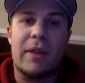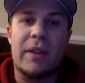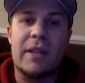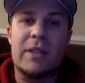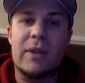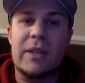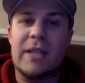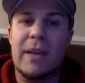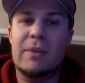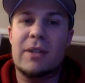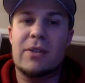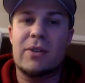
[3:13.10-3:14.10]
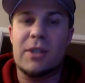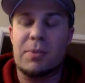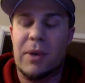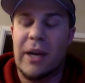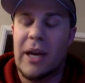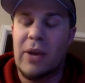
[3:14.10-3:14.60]
This one attempted to
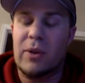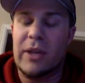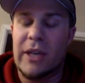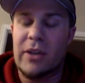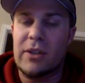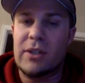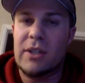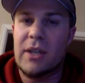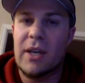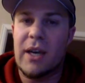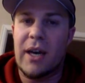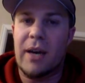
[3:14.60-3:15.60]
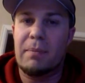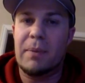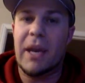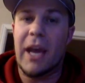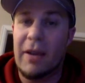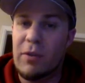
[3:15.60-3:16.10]
explain how leaders'
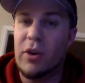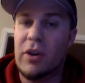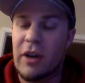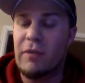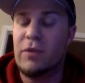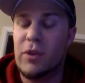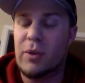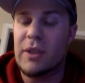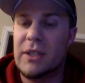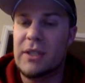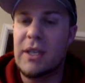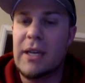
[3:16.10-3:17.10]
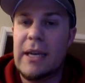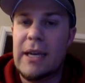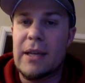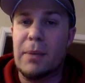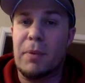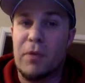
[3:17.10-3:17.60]
behavior influenced
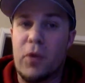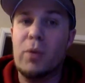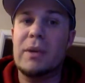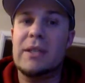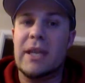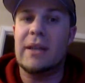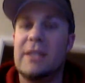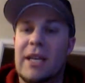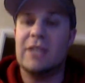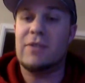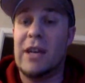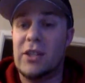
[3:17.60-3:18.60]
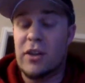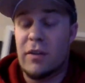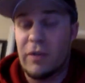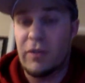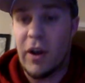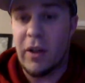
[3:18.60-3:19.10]
the performance and the satisfaction of
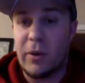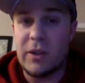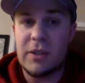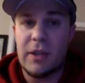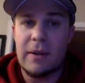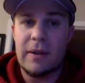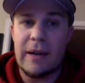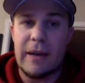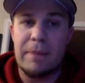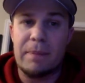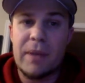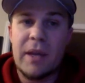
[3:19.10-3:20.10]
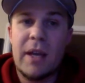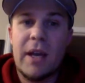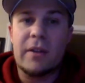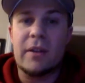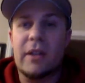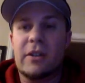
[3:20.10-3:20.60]
the followers.
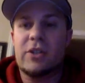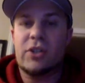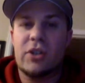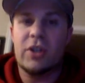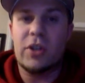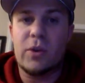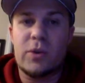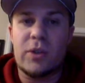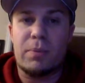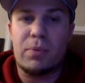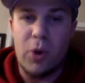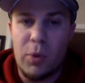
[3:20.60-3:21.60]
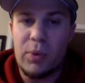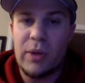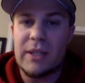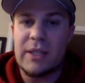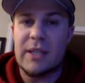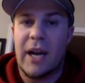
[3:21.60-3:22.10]
The leaders should use
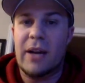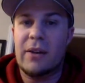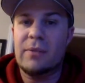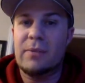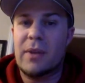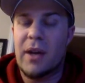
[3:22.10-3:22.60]
appropriate style,